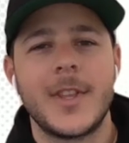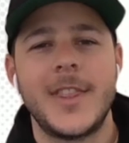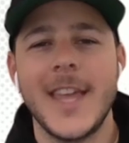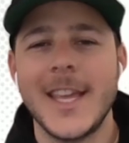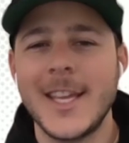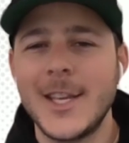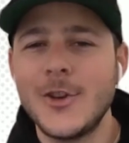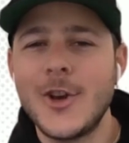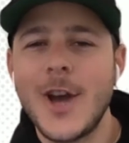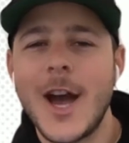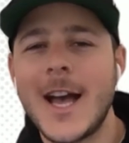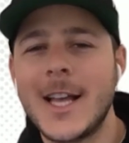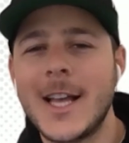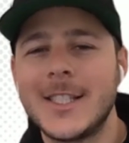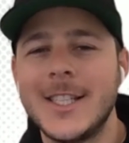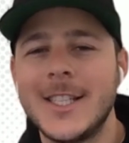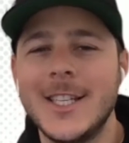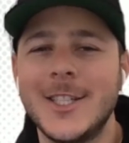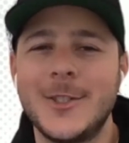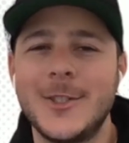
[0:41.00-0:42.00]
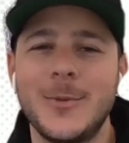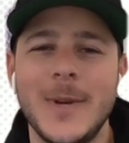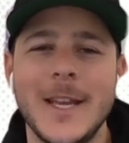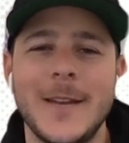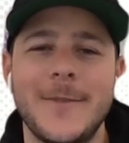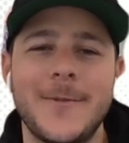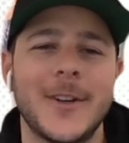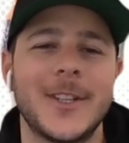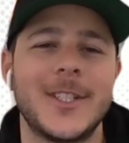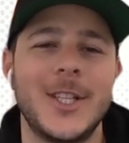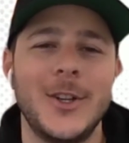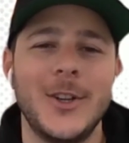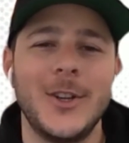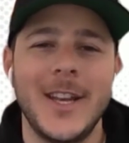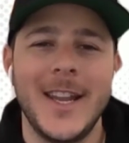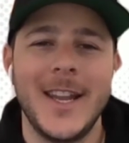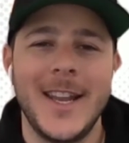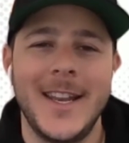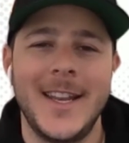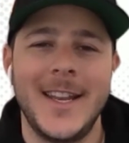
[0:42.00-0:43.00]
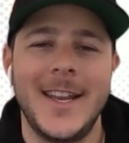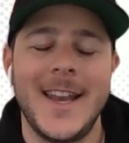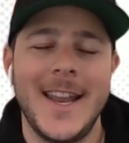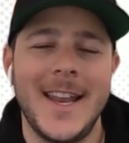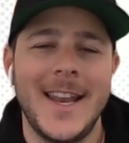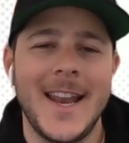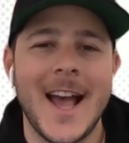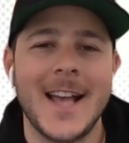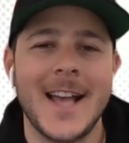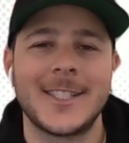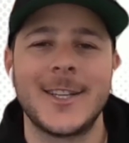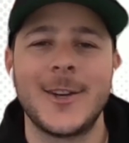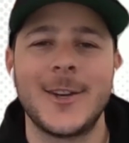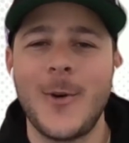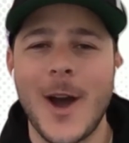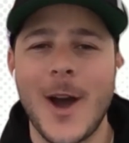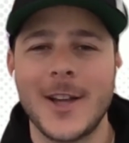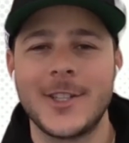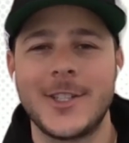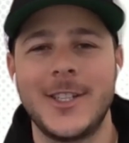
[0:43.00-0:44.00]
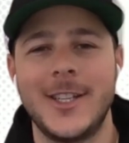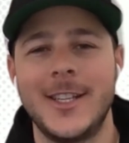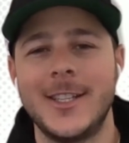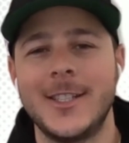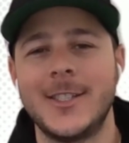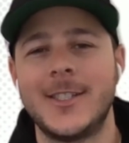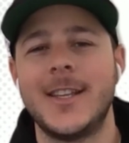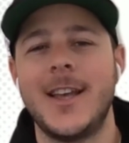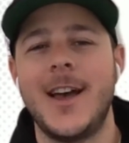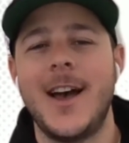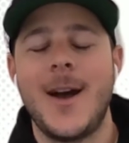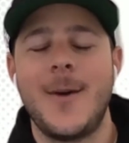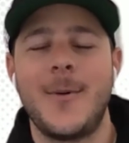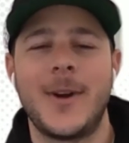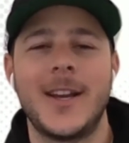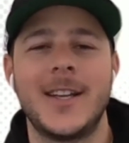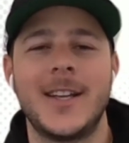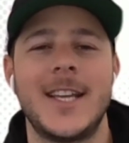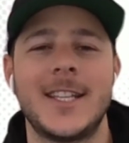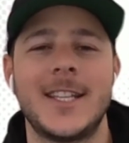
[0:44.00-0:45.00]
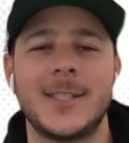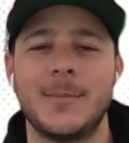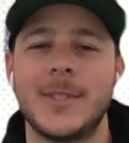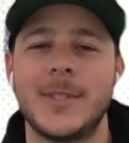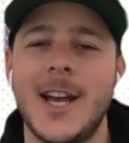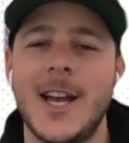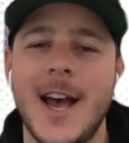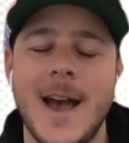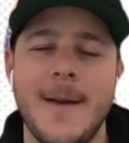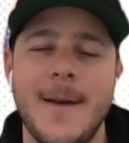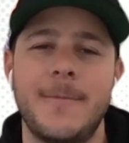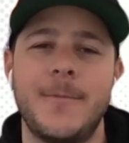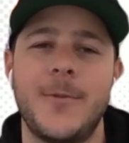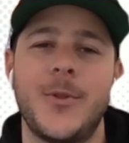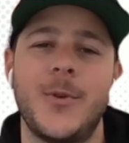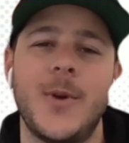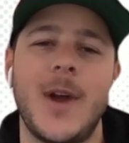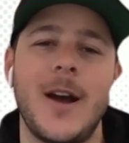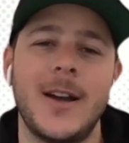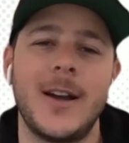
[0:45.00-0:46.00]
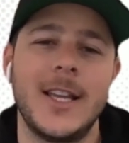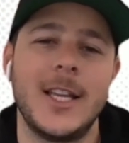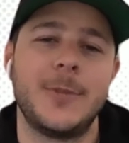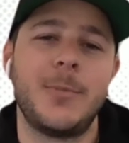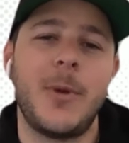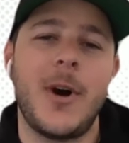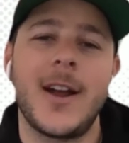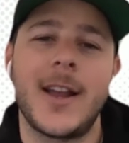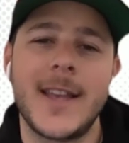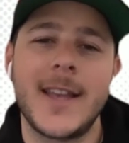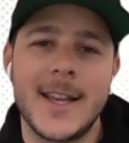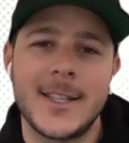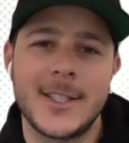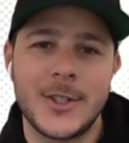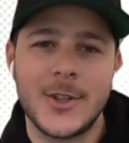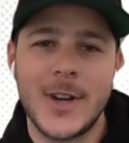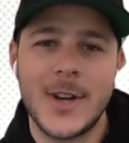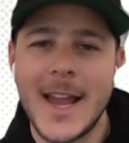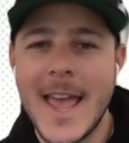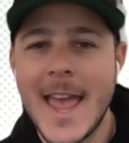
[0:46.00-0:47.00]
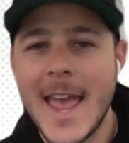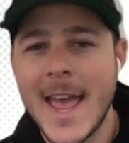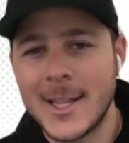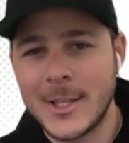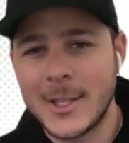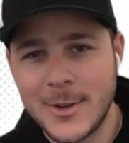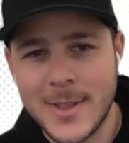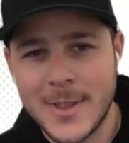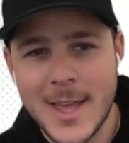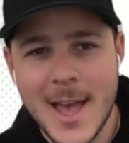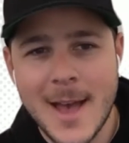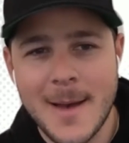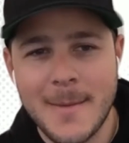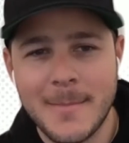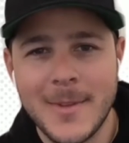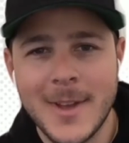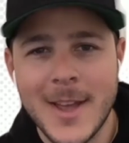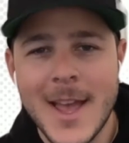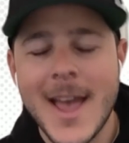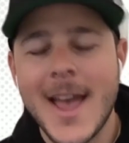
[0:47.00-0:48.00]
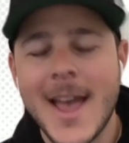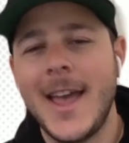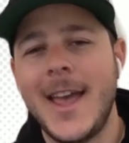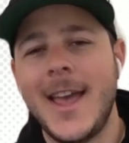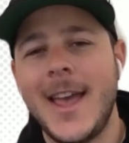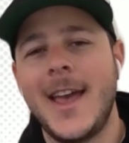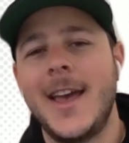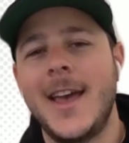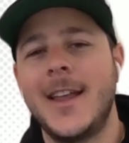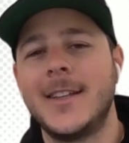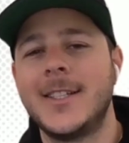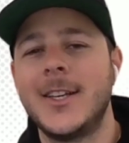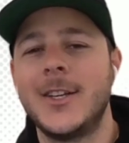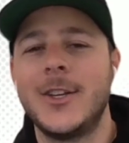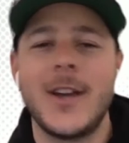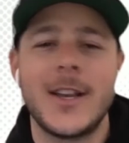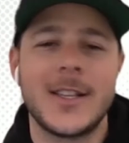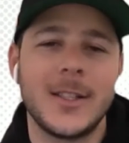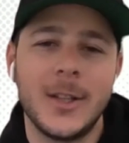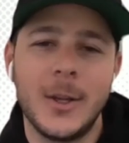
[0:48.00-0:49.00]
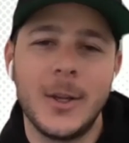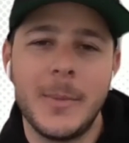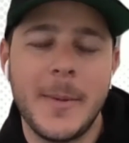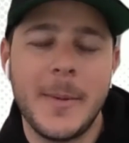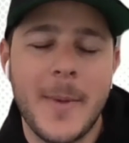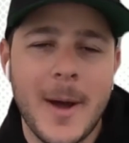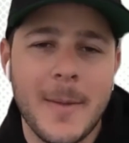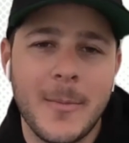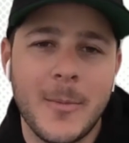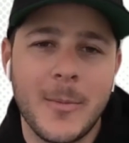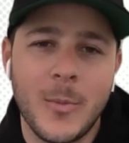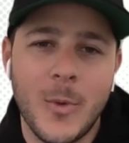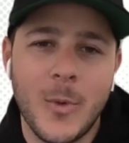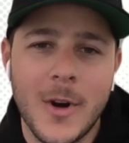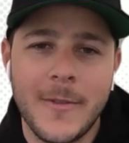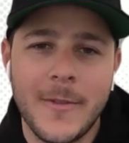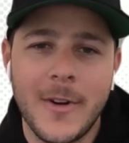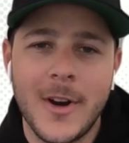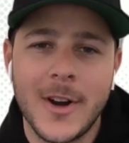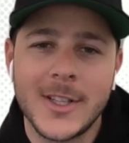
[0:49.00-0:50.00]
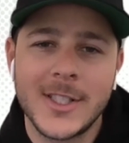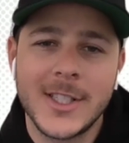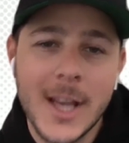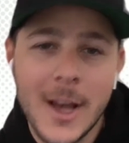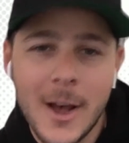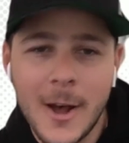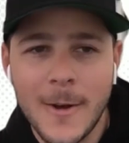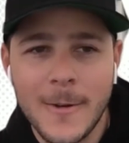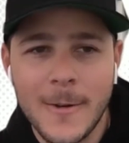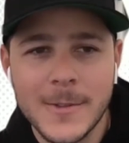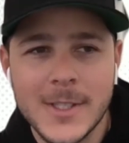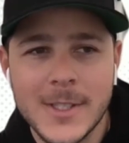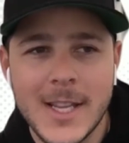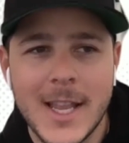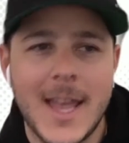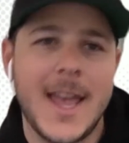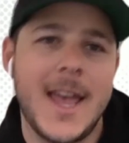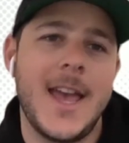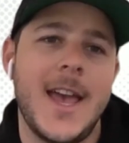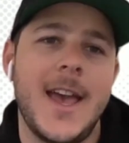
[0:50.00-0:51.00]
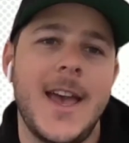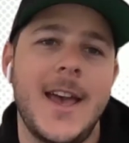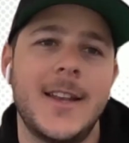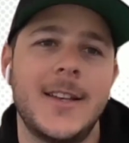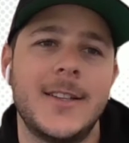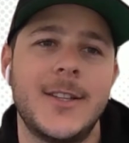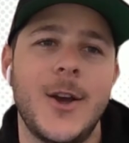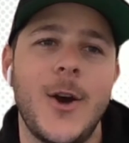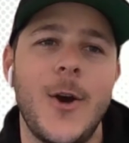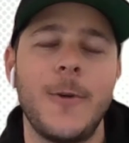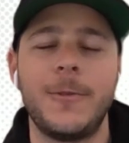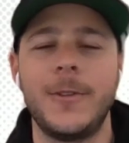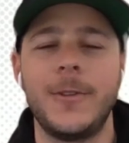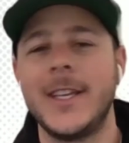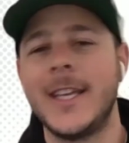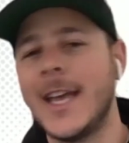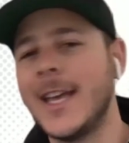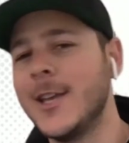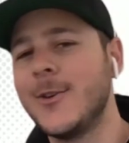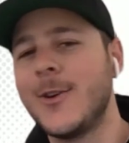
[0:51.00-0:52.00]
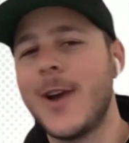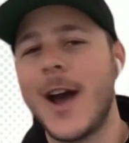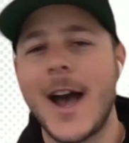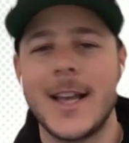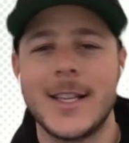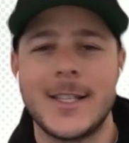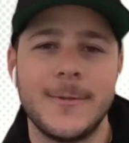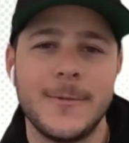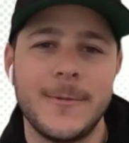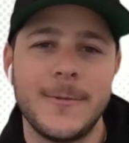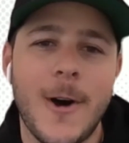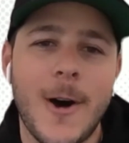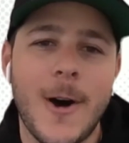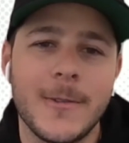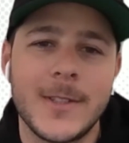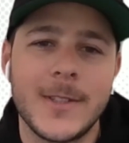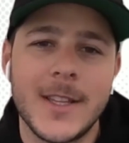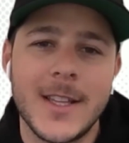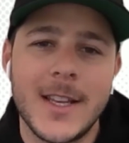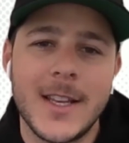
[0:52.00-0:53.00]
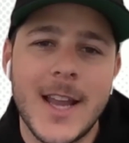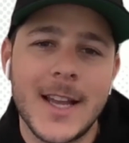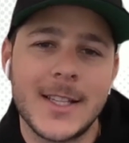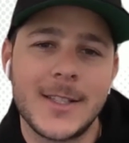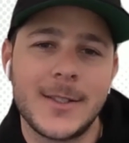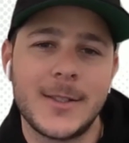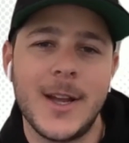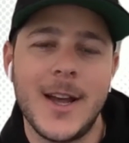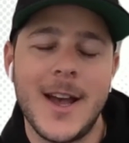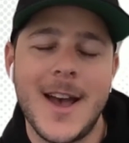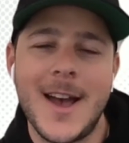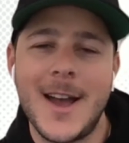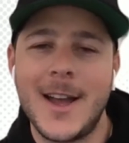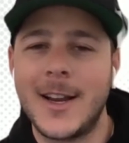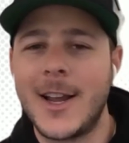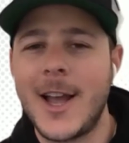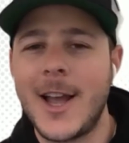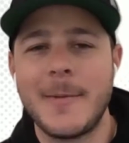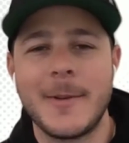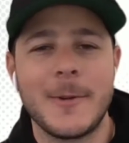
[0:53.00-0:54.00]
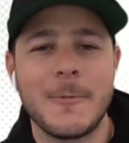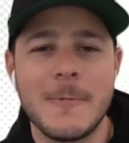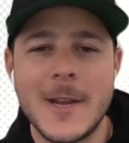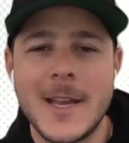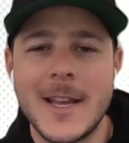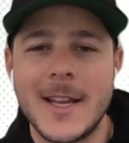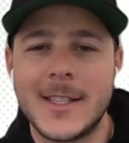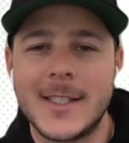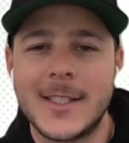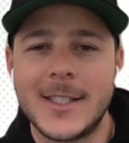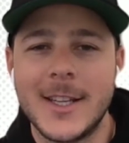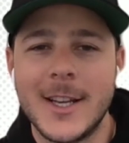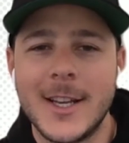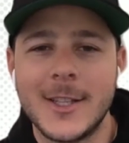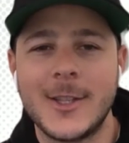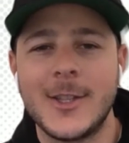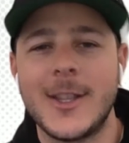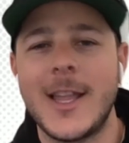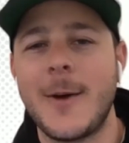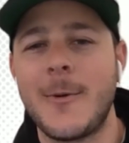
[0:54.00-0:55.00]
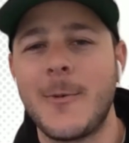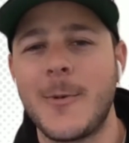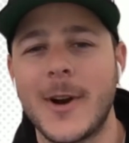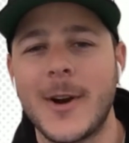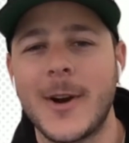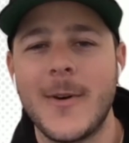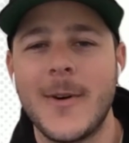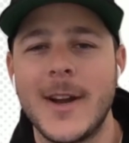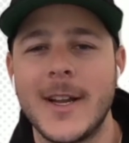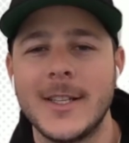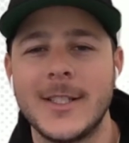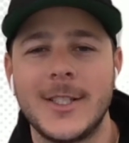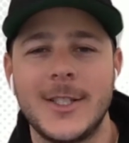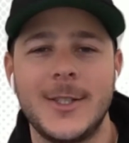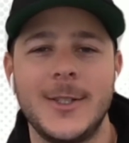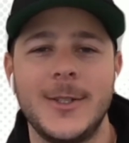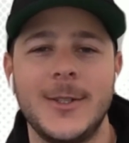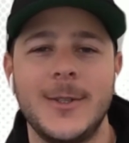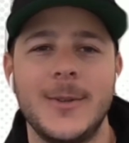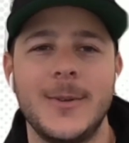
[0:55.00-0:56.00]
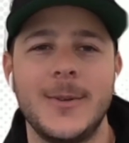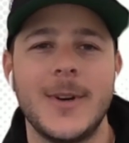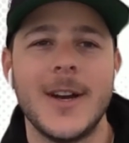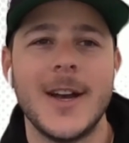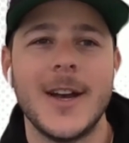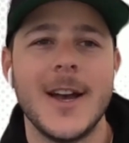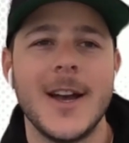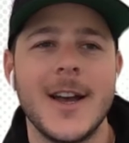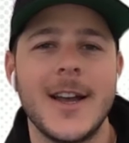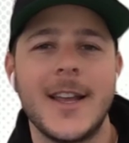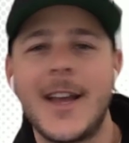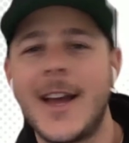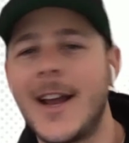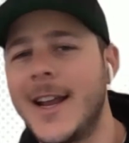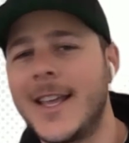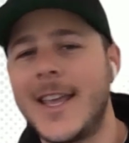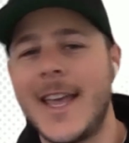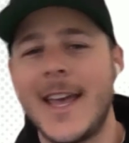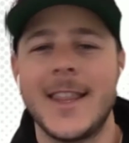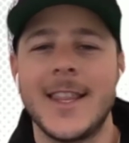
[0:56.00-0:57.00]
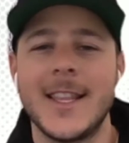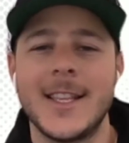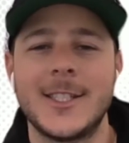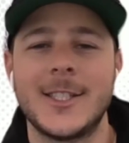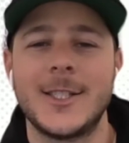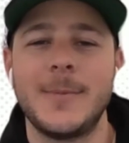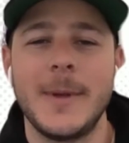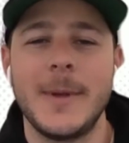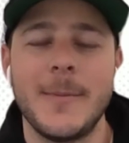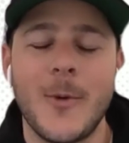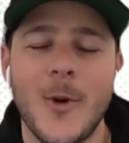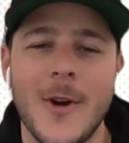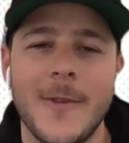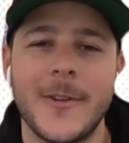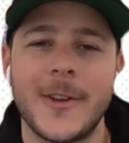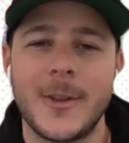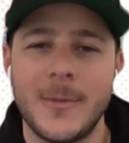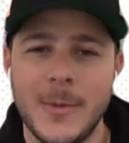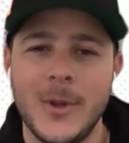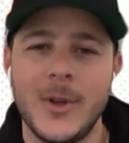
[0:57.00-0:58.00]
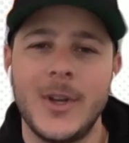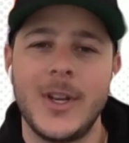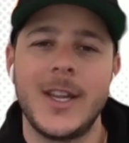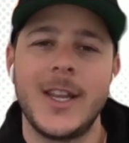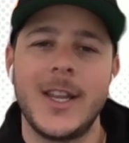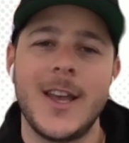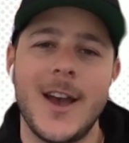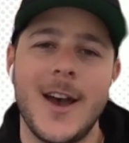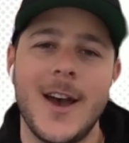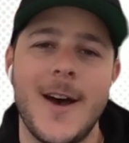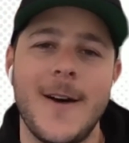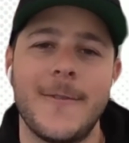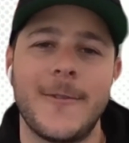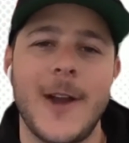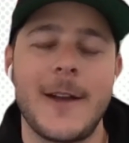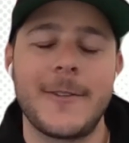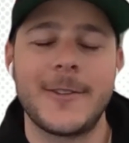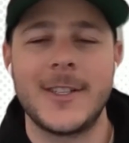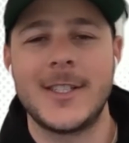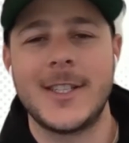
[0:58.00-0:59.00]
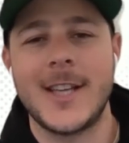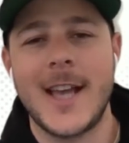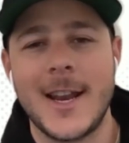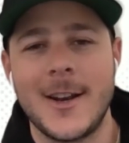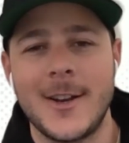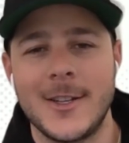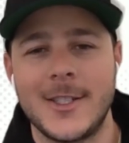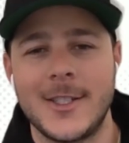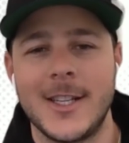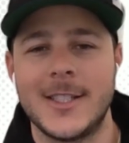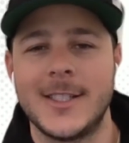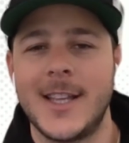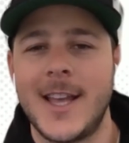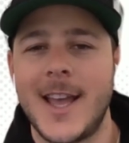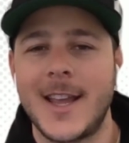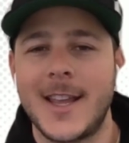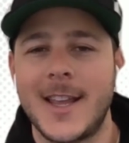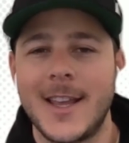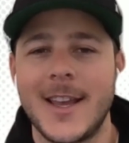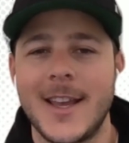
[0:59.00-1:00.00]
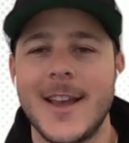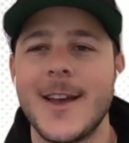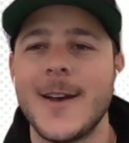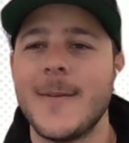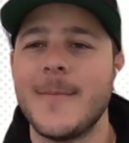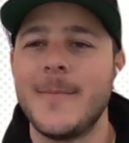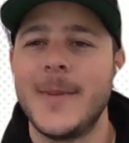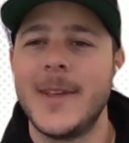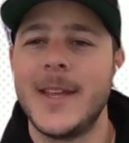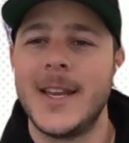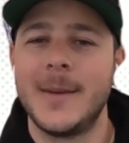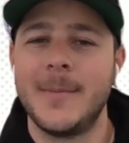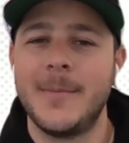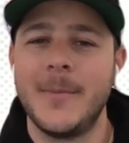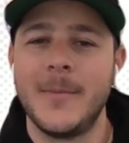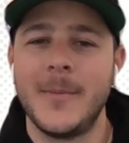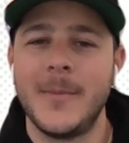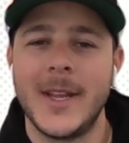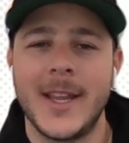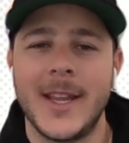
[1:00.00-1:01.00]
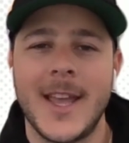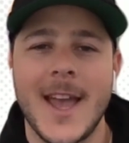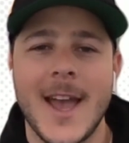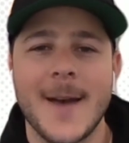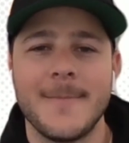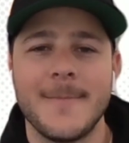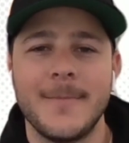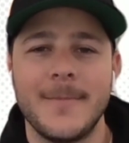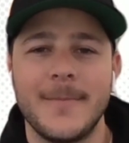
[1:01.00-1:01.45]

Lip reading: Thank you guys each week for tuning in and asking questions. We're going to take some time throughout each podcast to try to answer them and tell you guys a little bit about more of ourselves and hopefully get you guys involved in the next coming weeks so that we're going to kind of get this to be more of a community of graphic designers just like me and Cam.